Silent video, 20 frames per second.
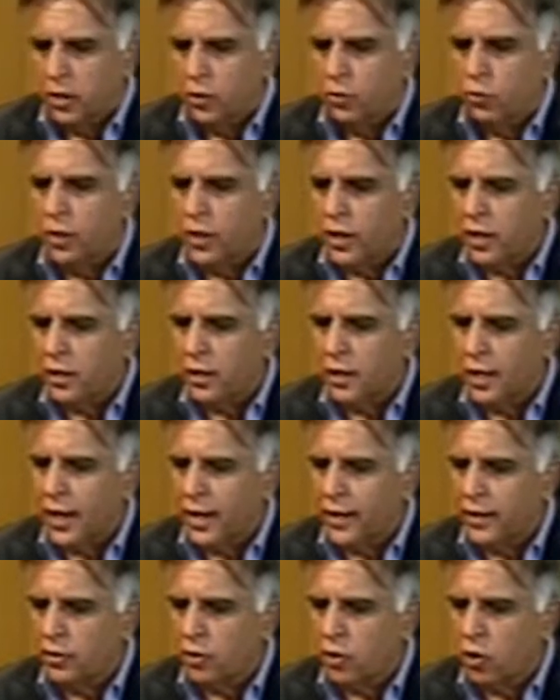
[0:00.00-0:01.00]
Where
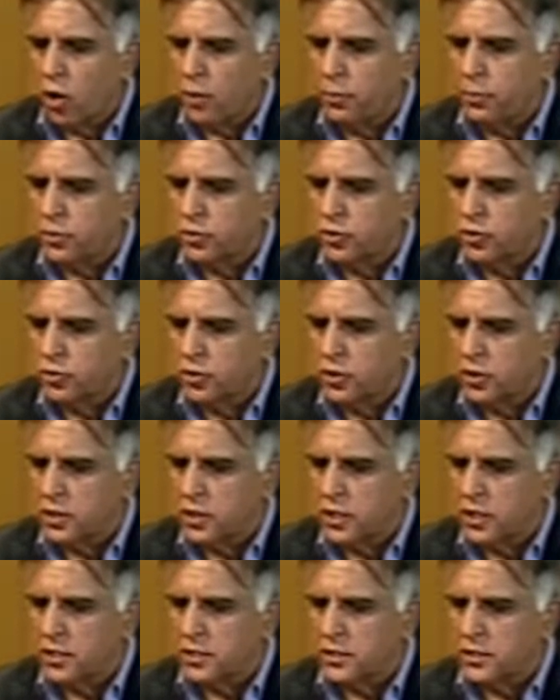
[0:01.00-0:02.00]
lie the
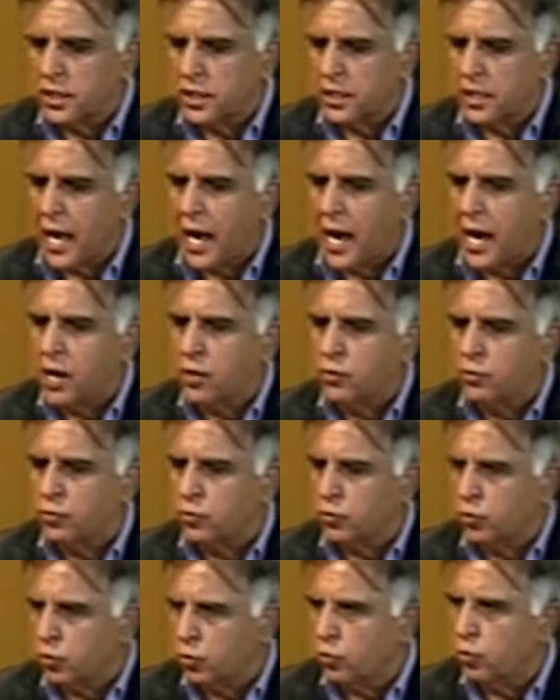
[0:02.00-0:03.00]
opportunities, and how
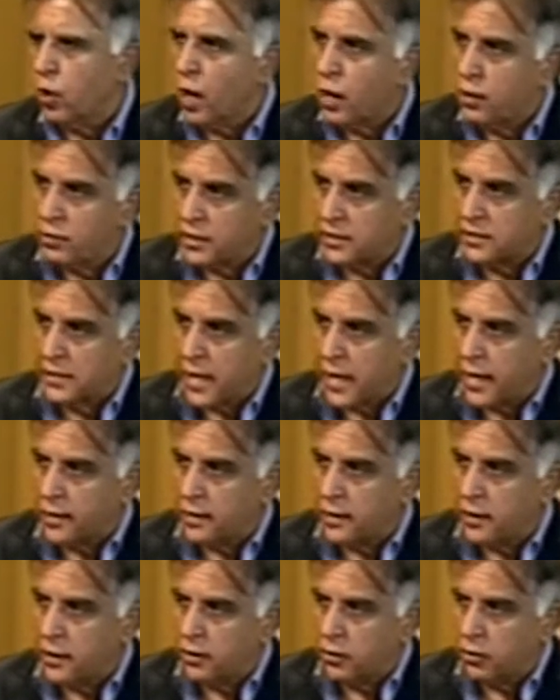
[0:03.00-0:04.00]

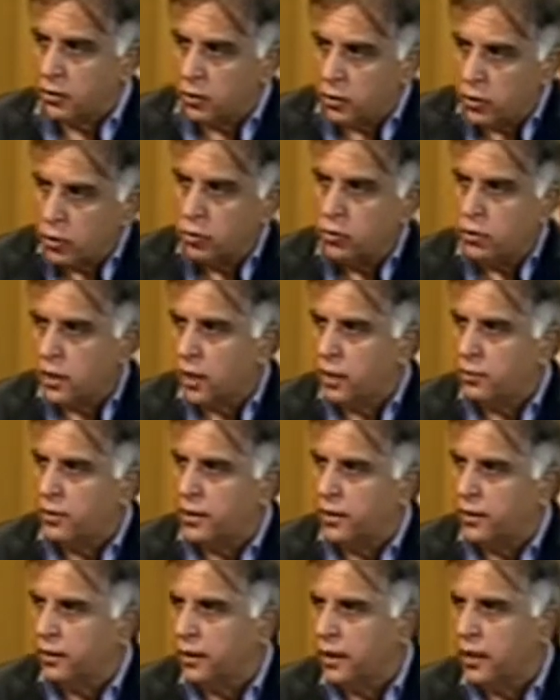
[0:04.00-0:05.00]
exactly do you come
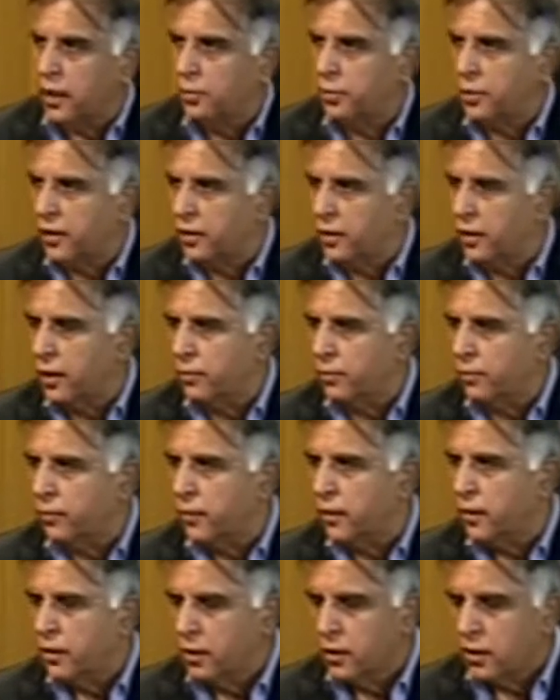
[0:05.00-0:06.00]
in helping them
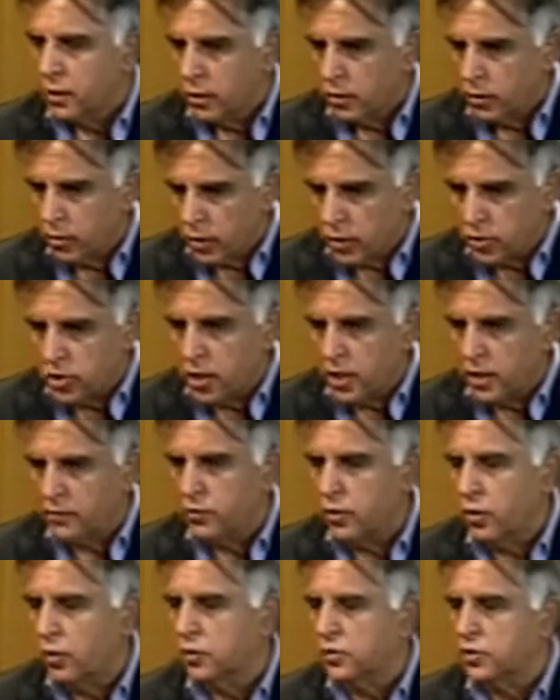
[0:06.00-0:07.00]
to achieve
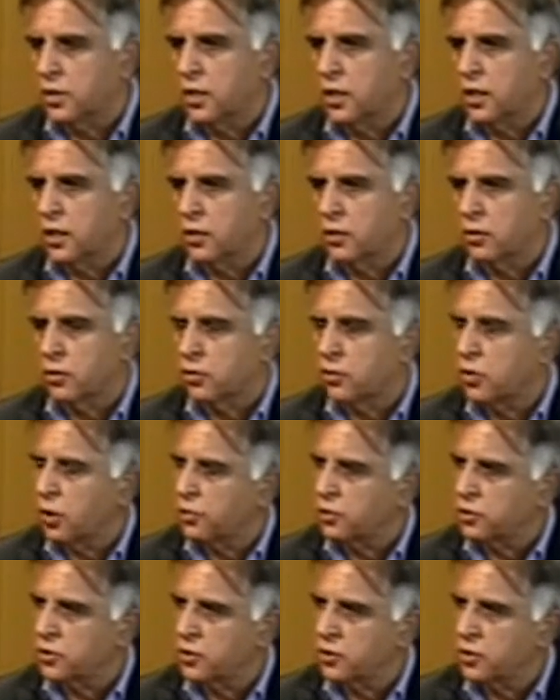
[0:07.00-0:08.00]
those growth
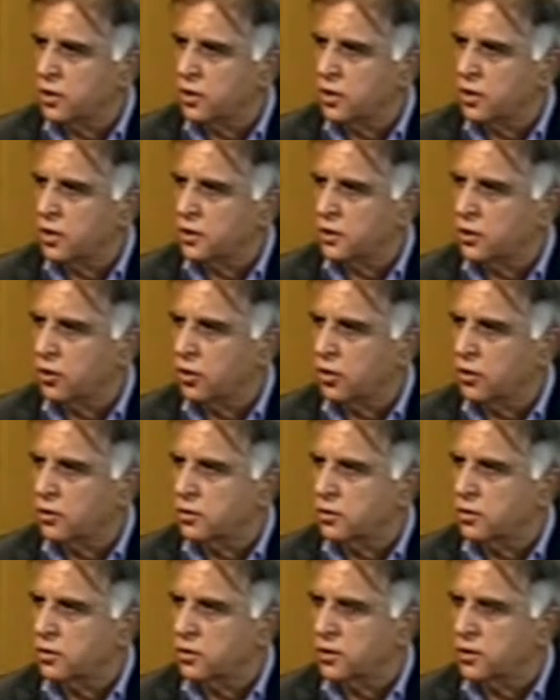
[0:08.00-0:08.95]
opportunities or